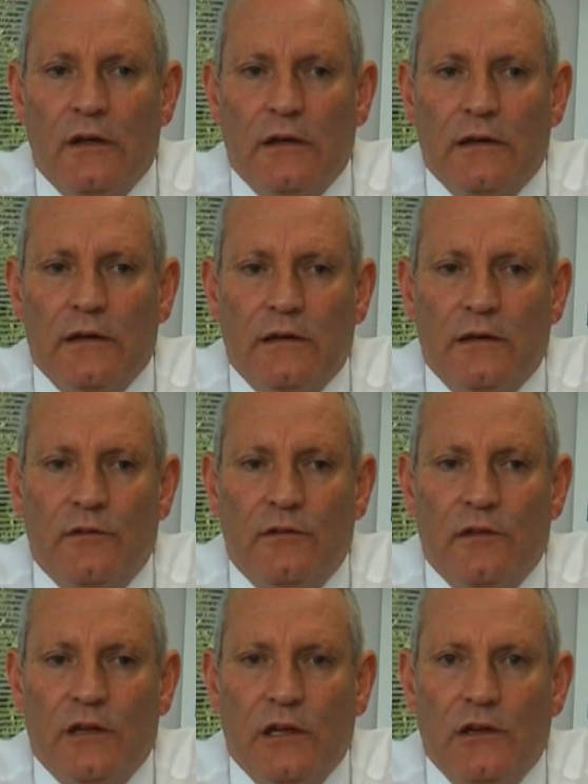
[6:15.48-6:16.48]

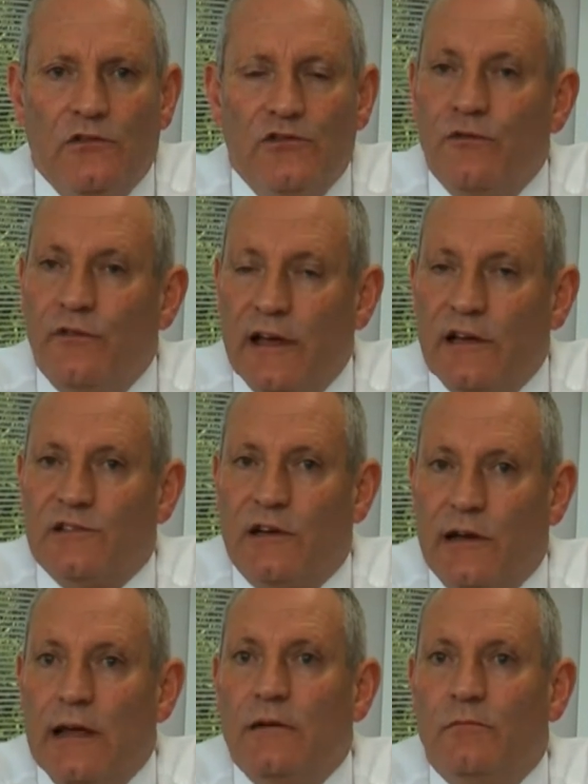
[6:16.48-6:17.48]
in the
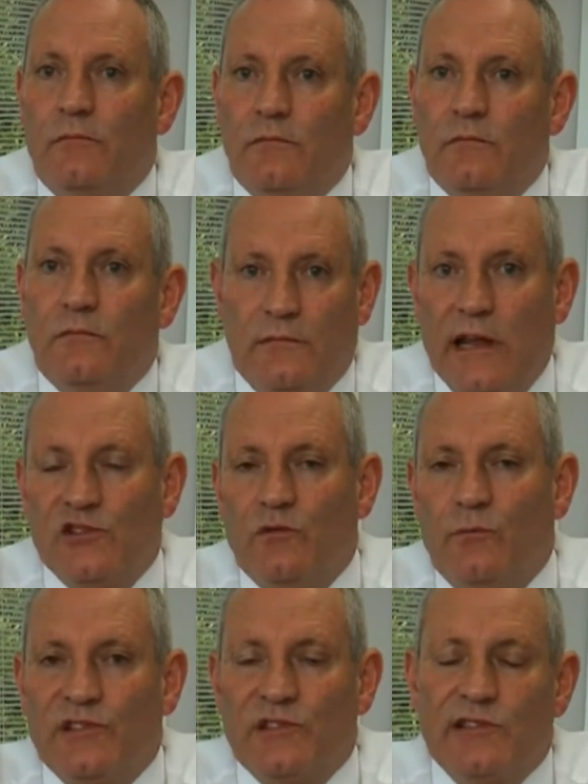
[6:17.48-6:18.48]
2008
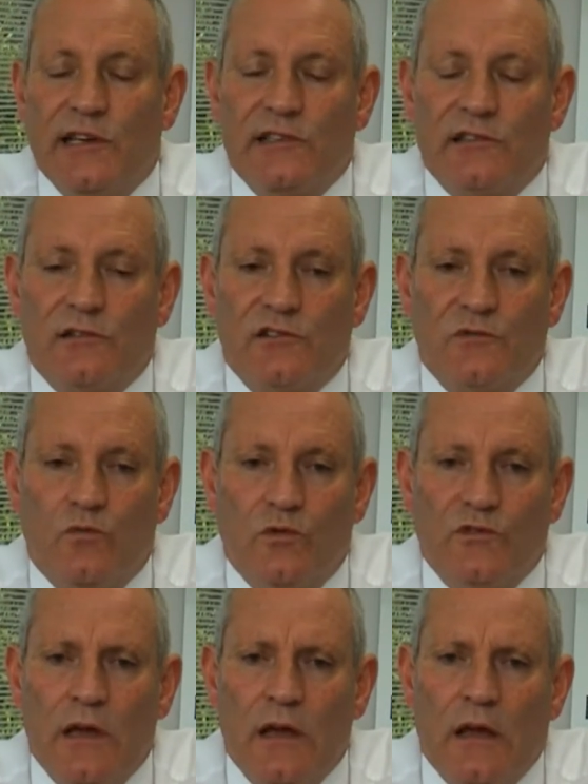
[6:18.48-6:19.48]
National Business Excellence
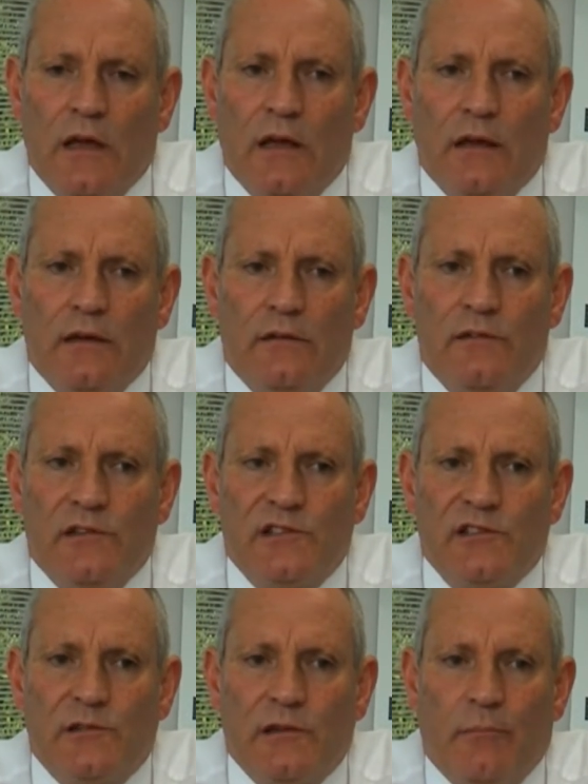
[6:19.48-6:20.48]
Awards. This
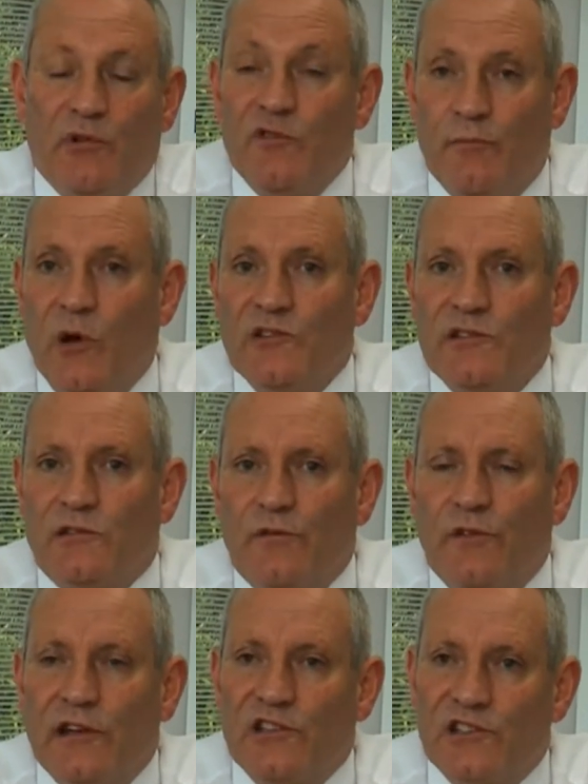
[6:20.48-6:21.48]
is proof
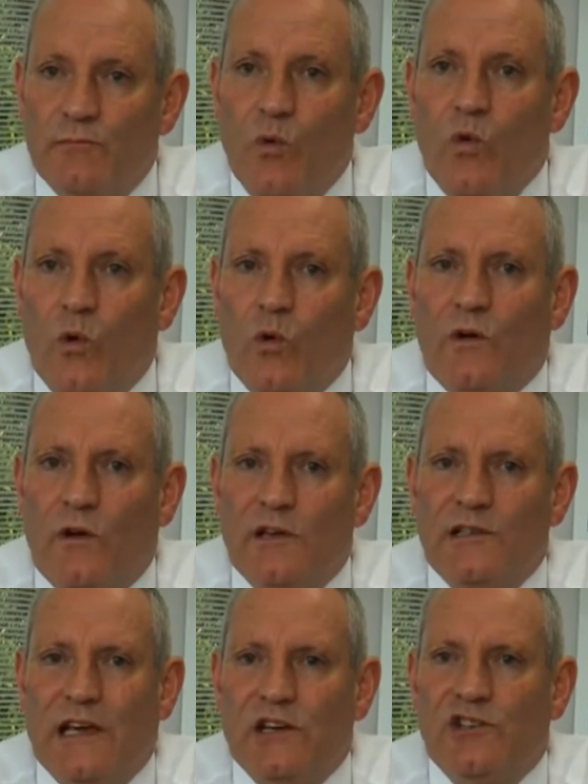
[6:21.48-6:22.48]
positive that a small
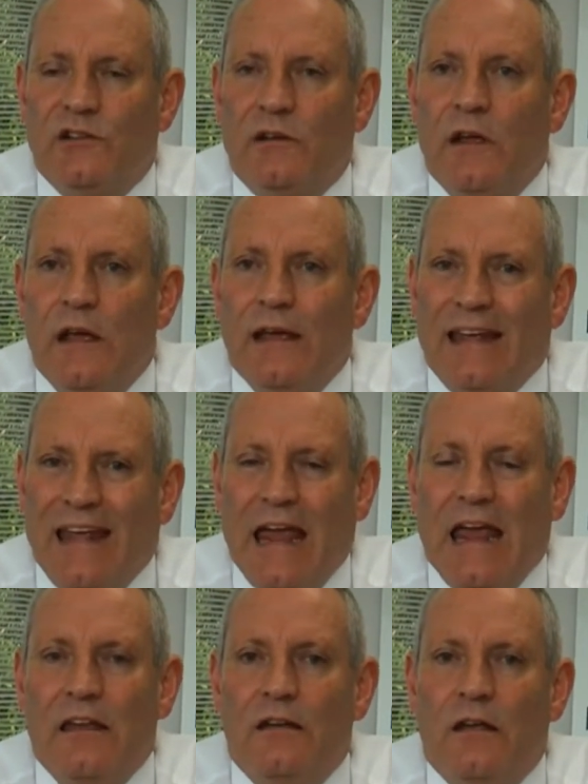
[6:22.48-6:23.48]
organisation
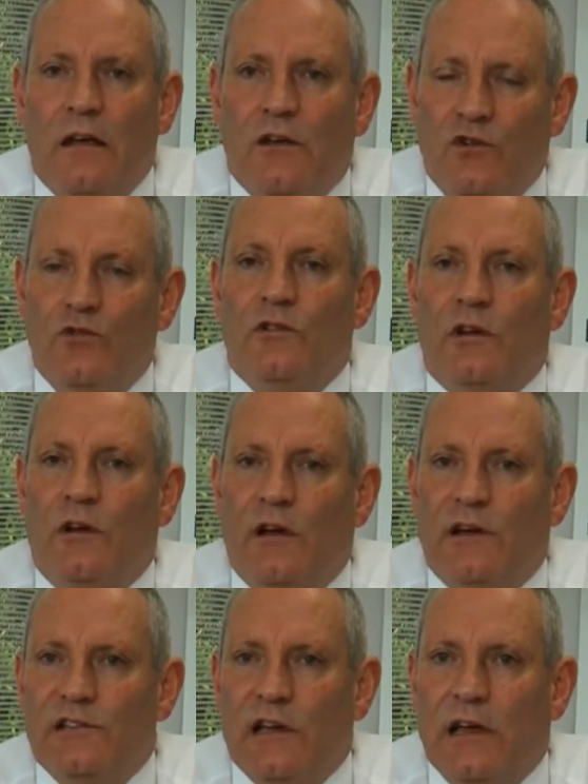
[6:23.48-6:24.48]
can
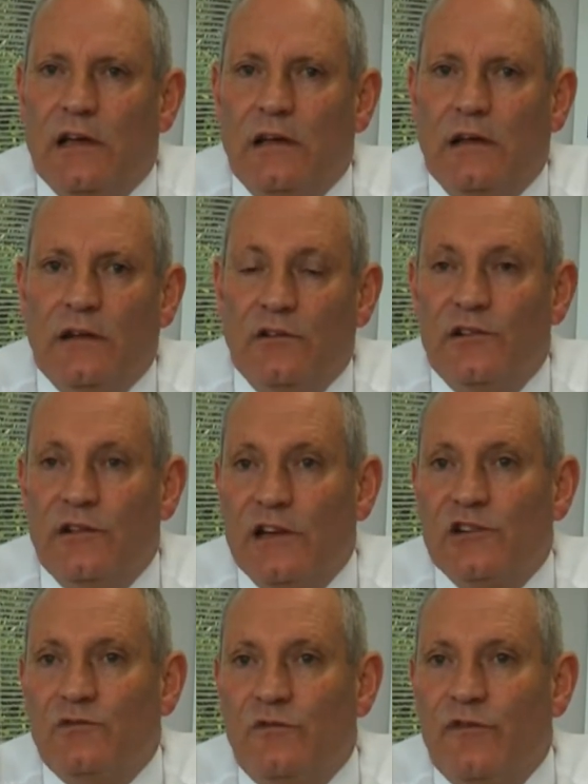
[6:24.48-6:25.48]
utilise an
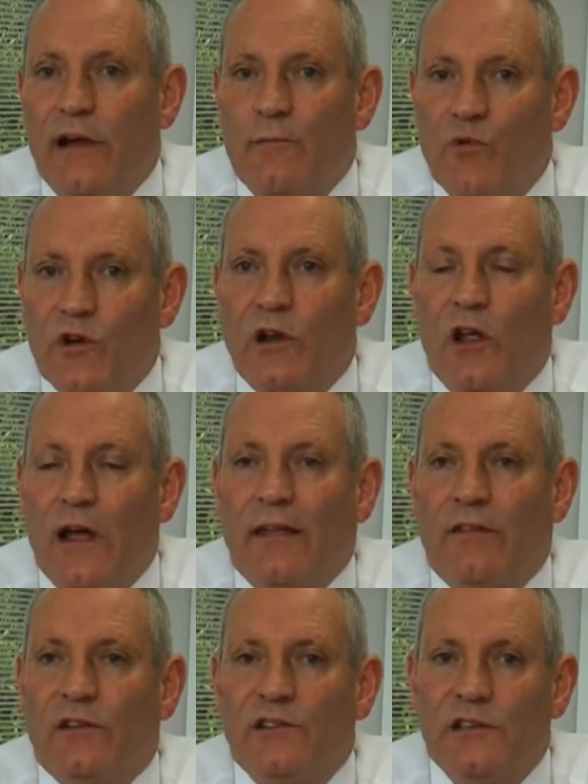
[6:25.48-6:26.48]
international framework
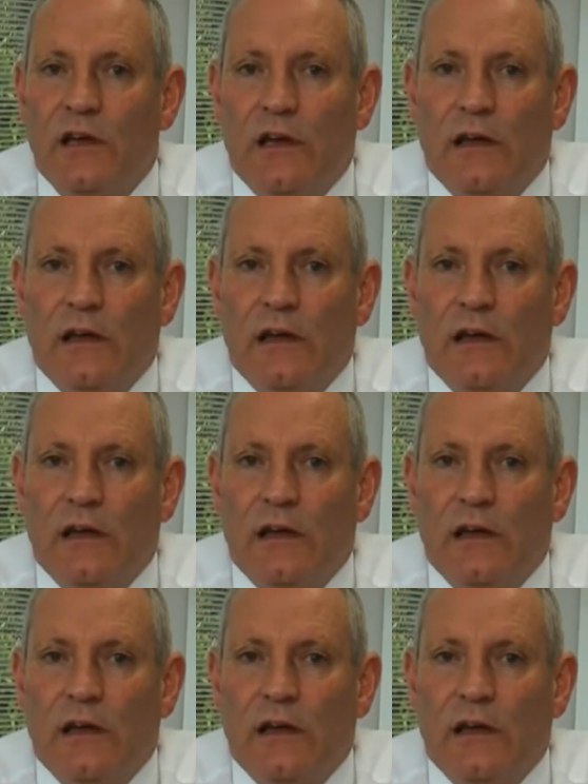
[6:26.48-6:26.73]
like this